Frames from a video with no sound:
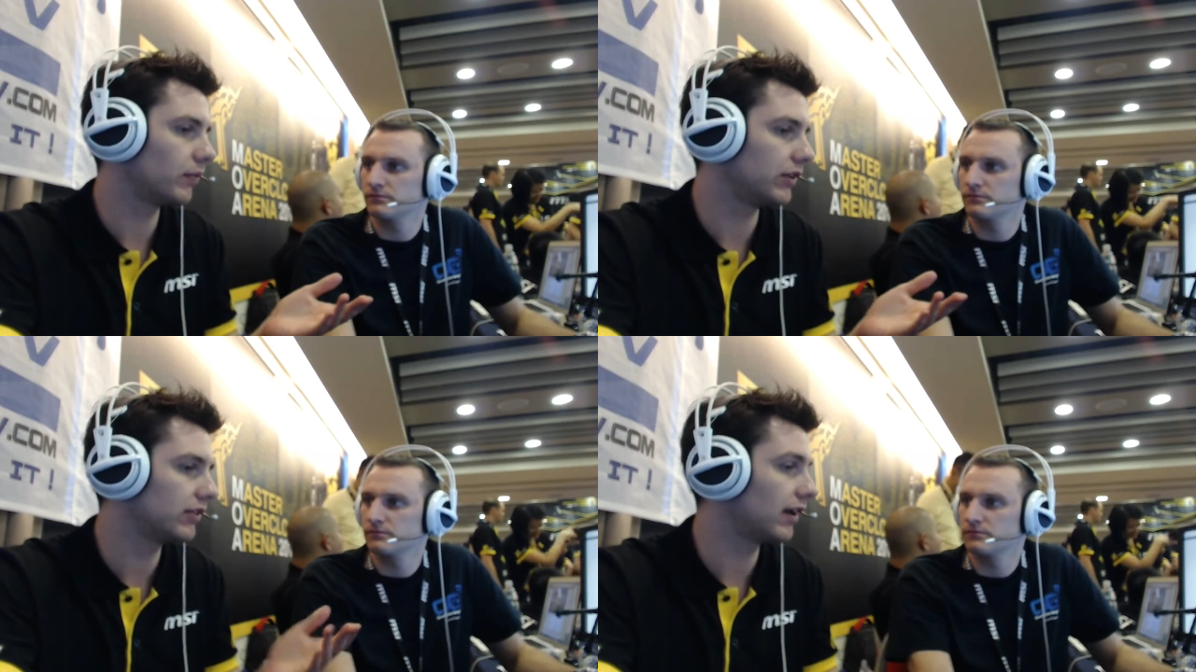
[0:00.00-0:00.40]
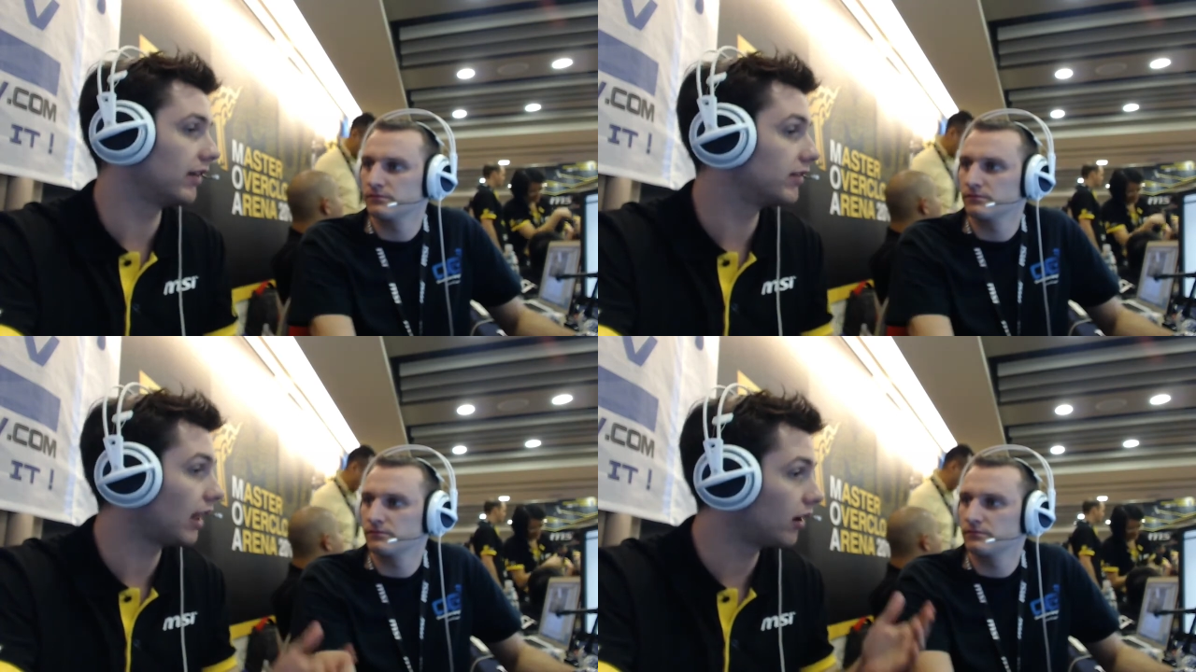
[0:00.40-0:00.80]
Speaker 1: these
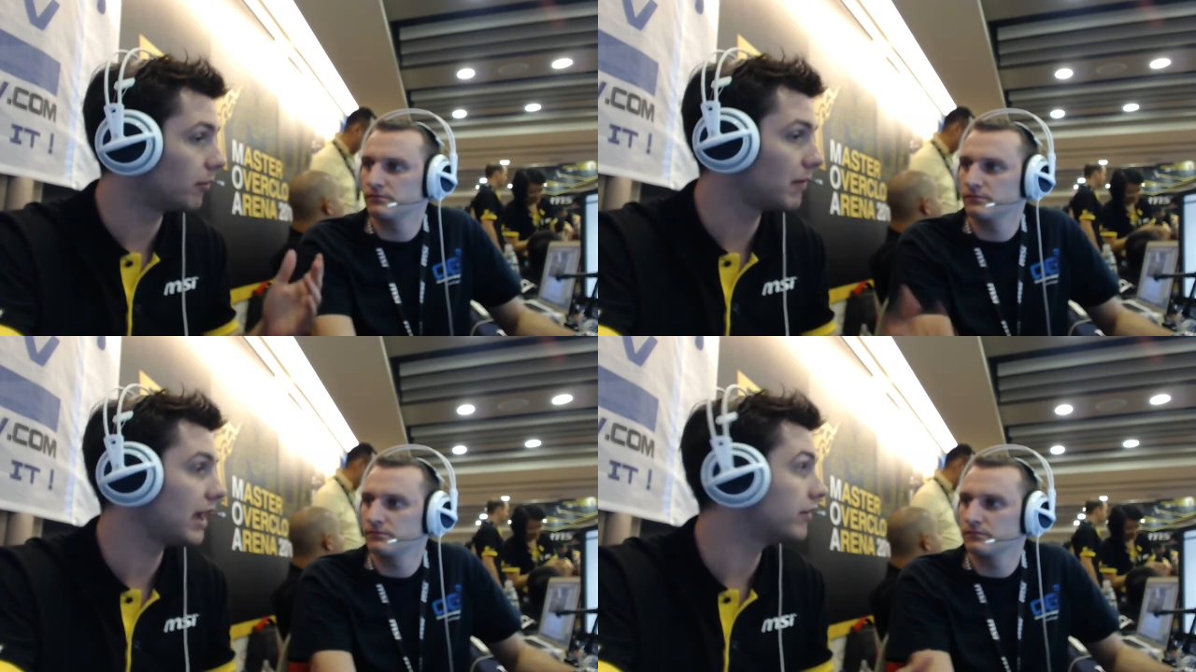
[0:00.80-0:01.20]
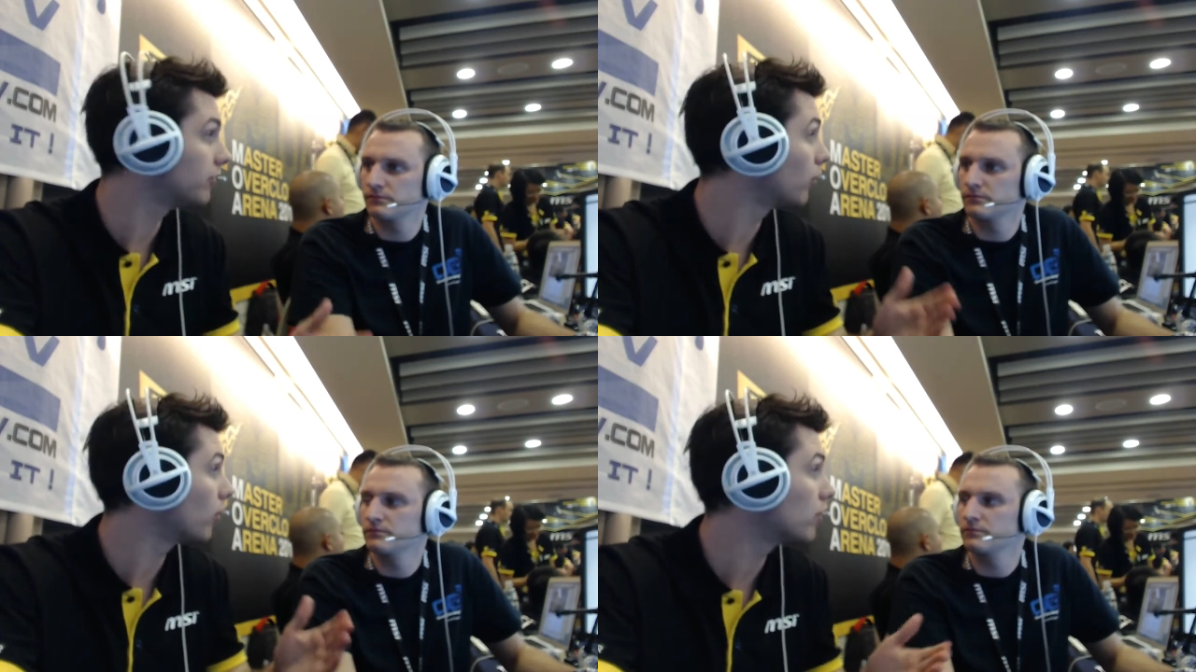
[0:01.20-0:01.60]
kits that are made
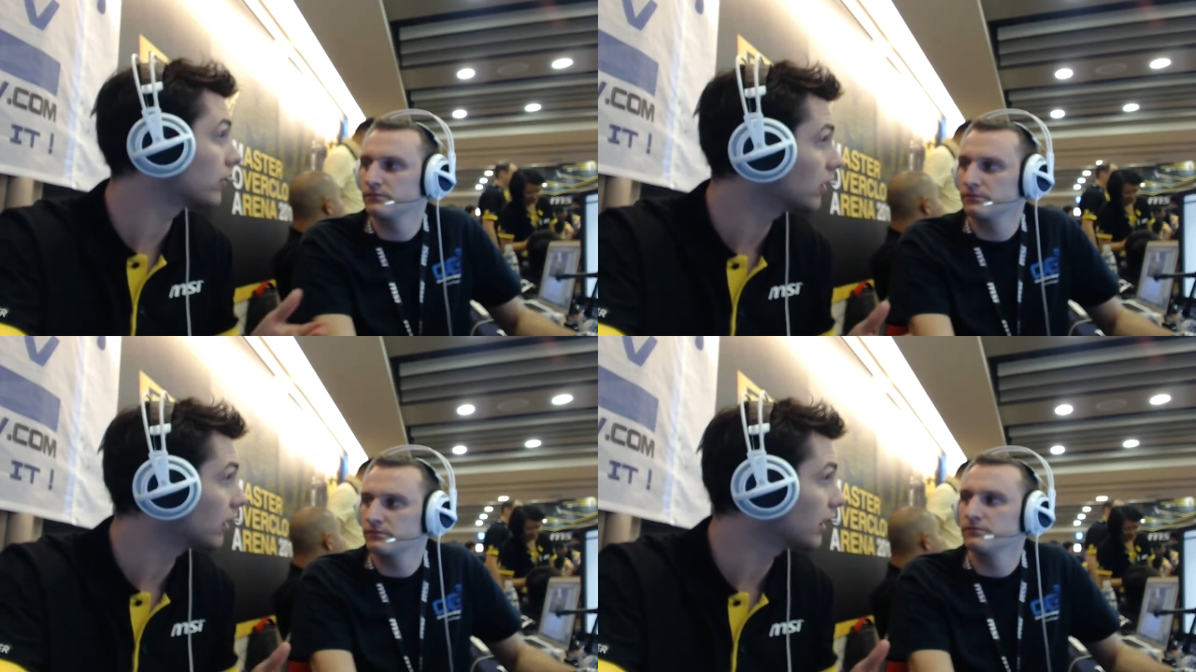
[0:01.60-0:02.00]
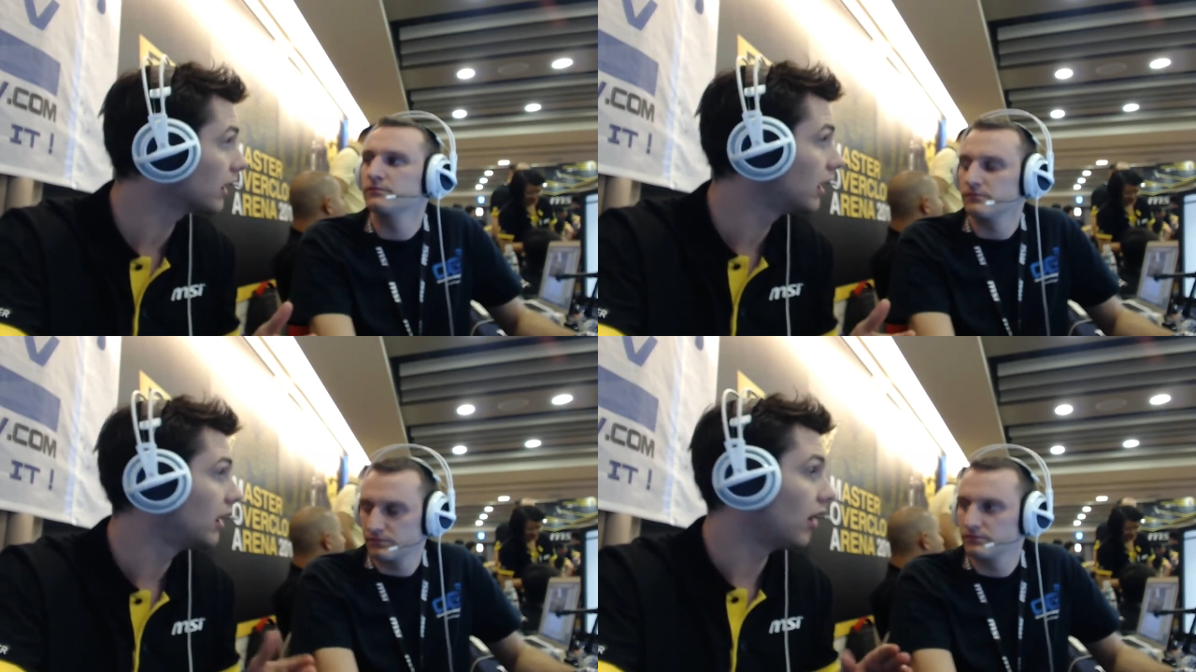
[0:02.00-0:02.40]
for overclocking
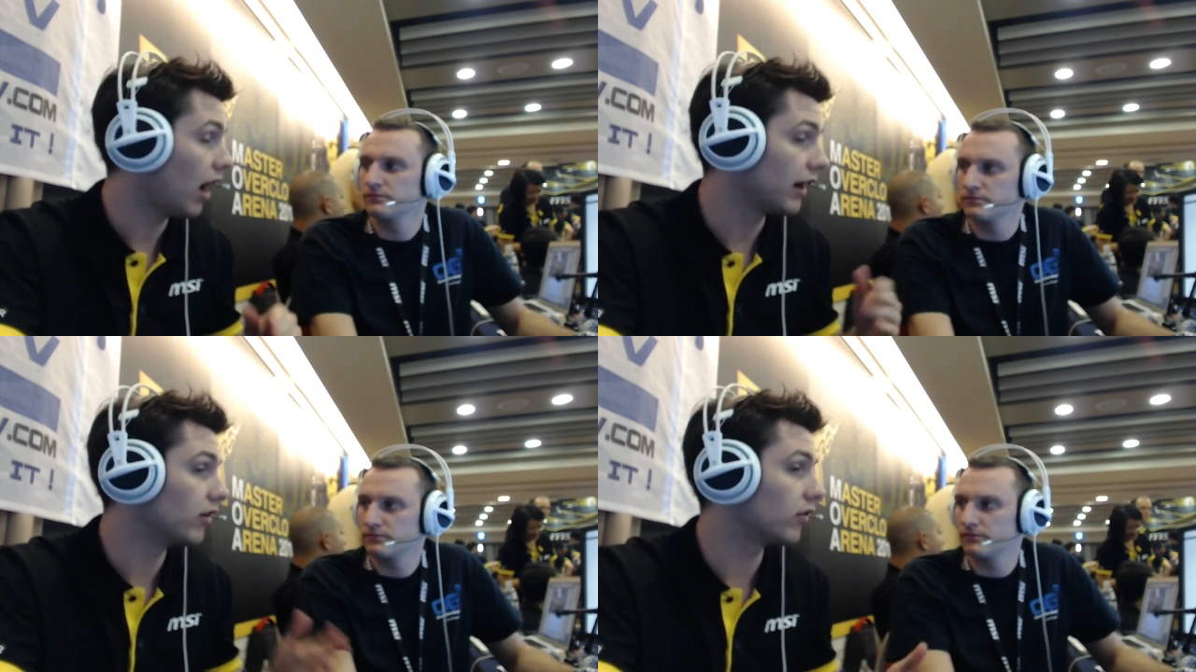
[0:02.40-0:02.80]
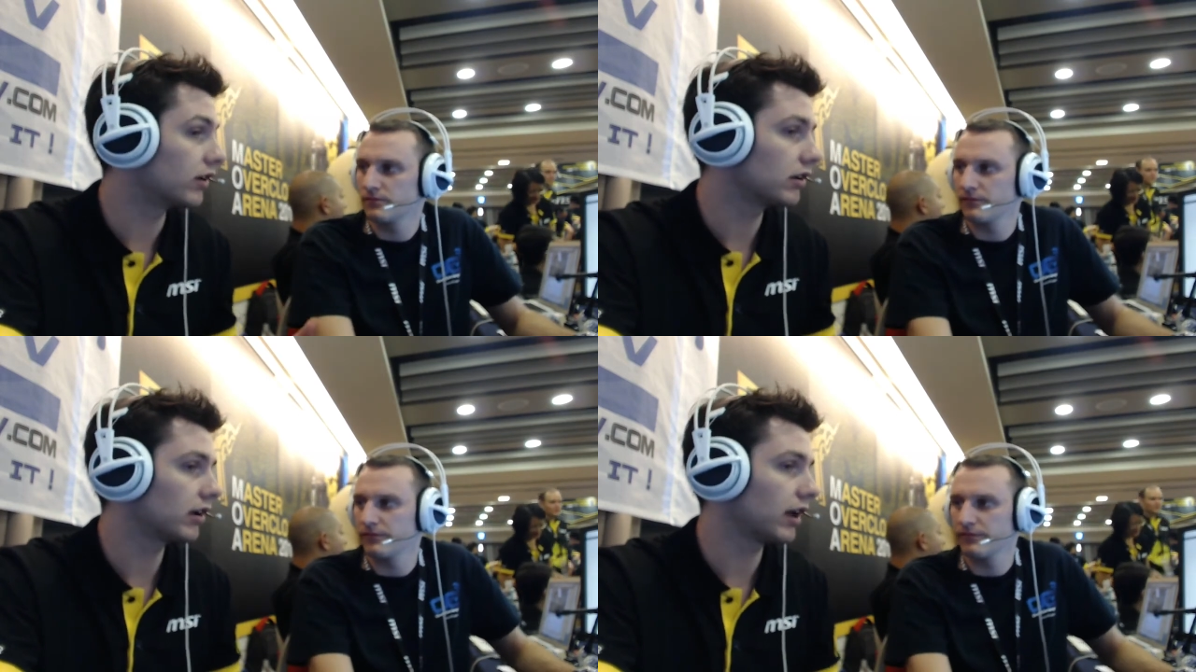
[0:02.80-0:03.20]
at an
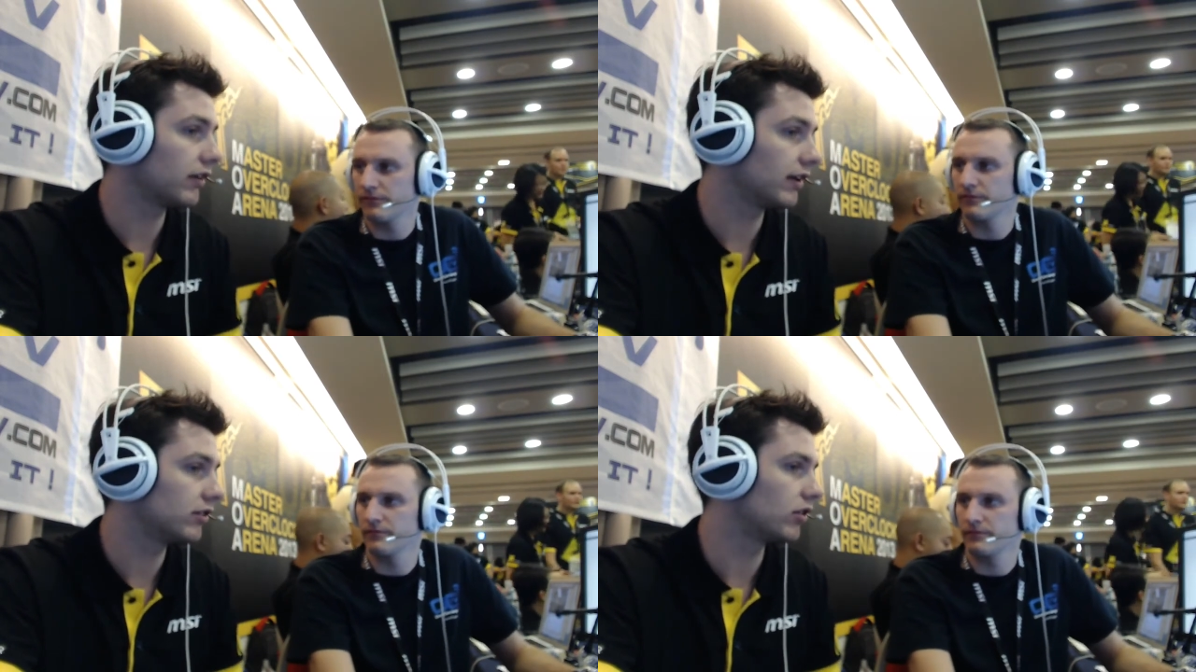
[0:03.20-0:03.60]
overclocking event.